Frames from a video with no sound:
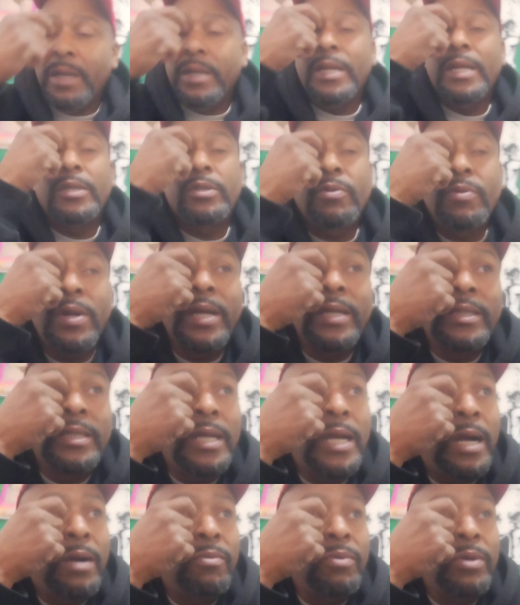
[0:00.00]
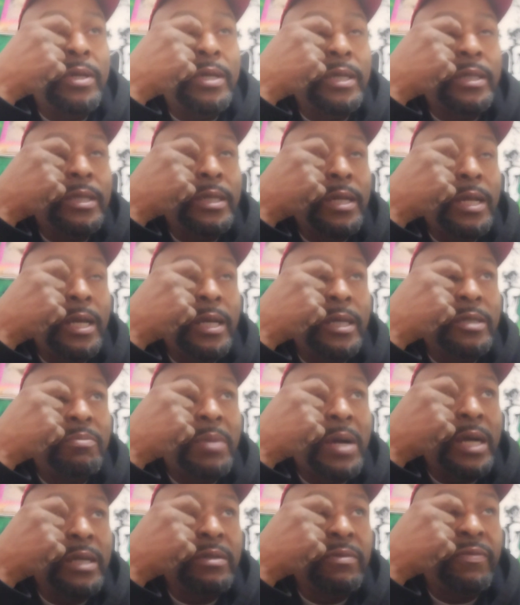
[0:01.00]
And that's crazy how we get today as
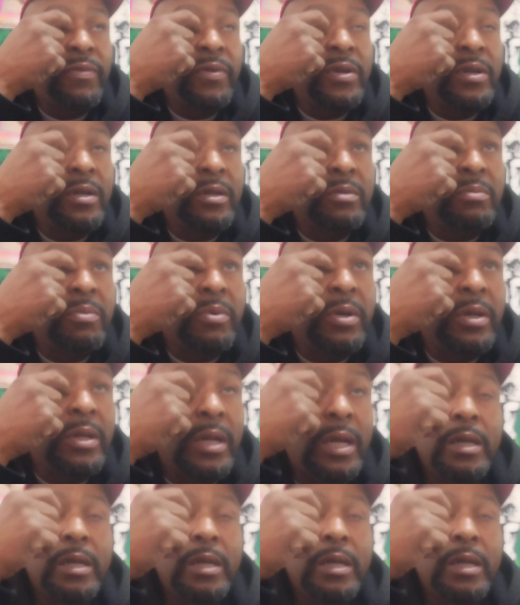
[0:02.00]
boxing fans, bro.